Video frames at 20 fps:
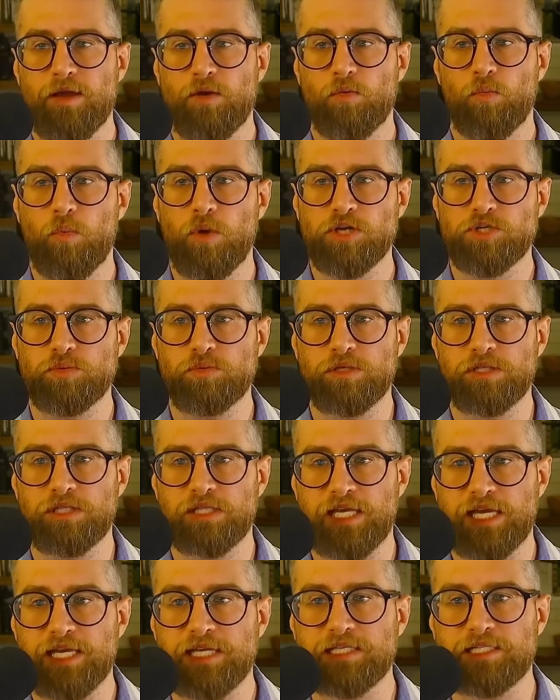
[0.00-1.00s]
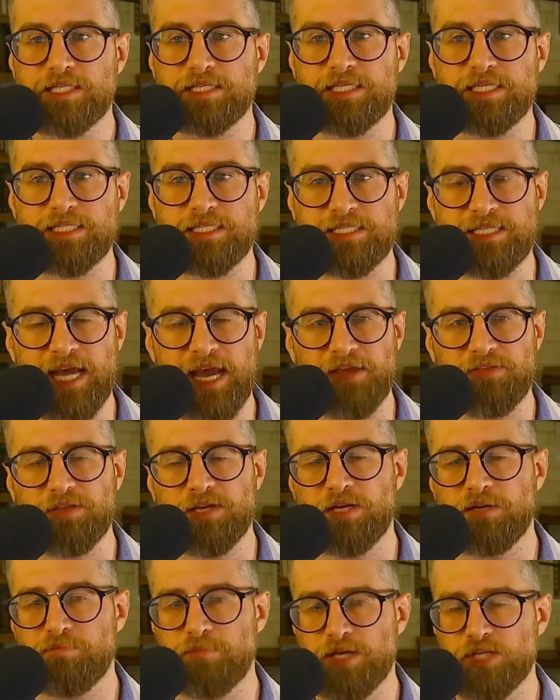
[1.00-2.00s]
which will lead to the death and
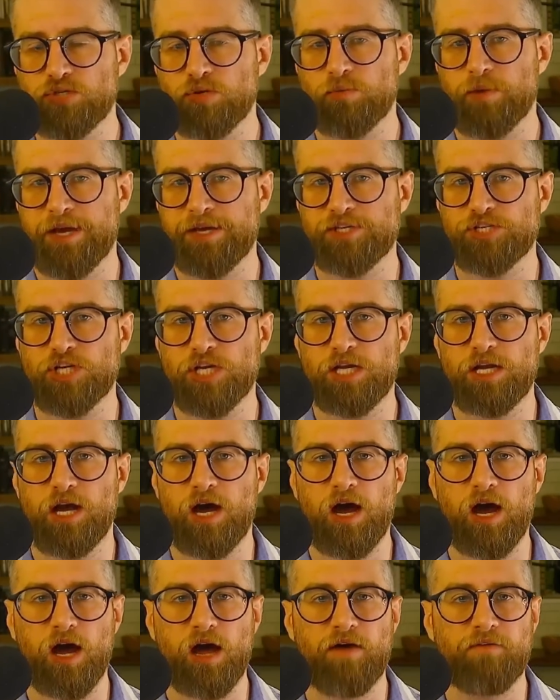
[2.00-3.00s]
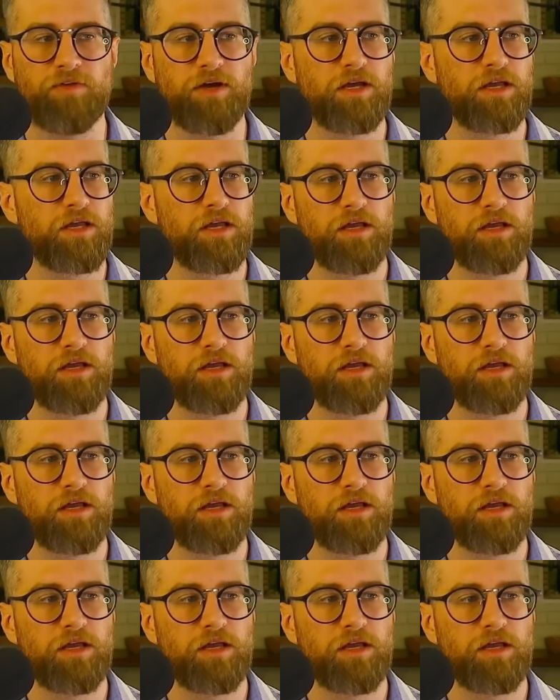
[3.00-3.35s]
immiseration of